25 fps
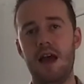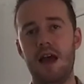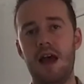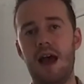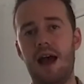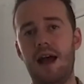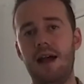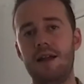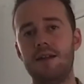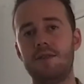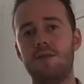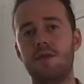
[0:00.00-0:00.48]

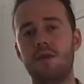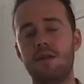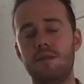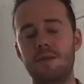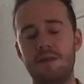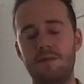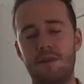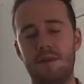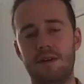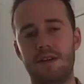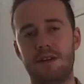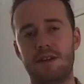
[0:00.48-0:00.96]
And what I
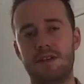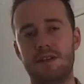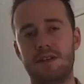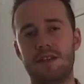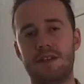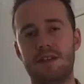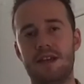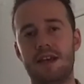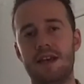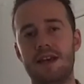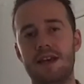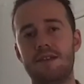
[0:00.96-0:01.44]
mean by this is,
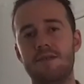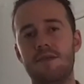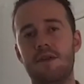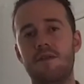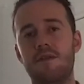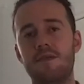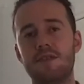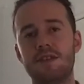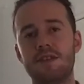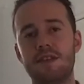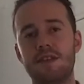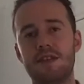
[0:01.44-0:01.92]
again,
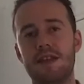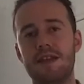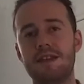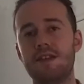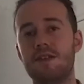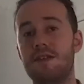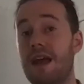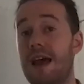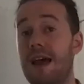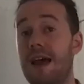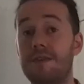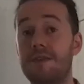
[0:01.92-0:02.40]
obviously they
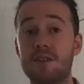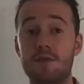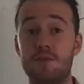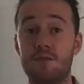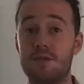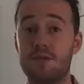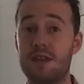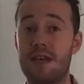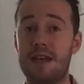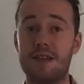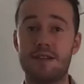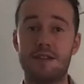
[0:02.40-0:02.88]
don't have someone
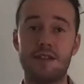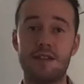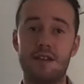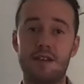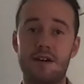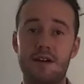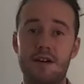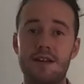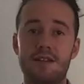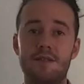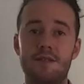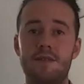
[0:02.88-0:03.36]
there to
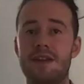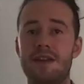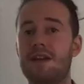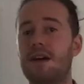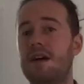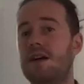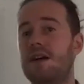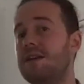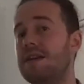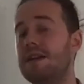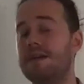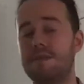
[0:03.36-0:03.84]
guide them. They
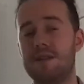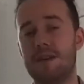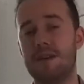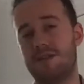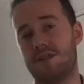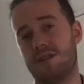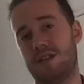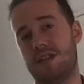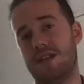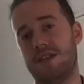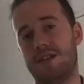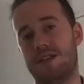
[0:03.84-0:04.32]
can't nip
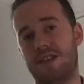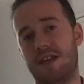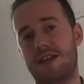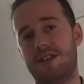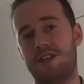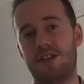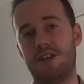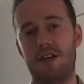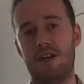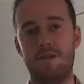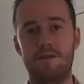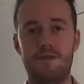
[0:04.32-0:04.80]
downstairs to
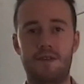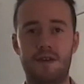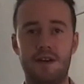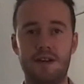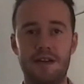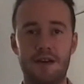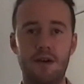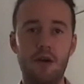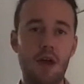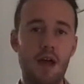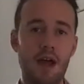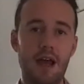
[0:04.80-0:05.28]
HR and find
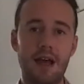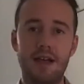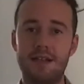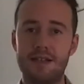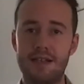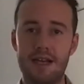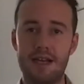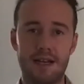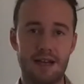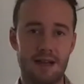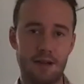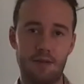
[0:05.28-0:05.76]
out
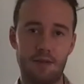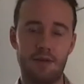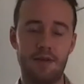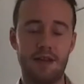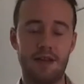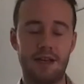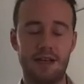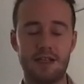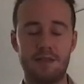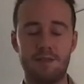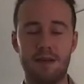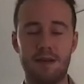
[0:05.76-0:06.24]
exactly what the
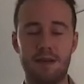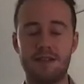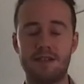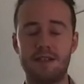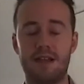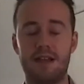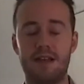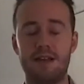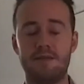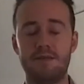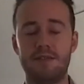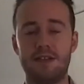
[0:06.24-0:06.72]
expense
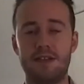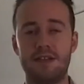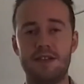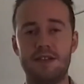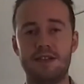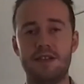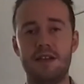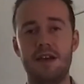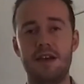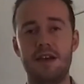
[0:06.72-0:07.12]
claims is.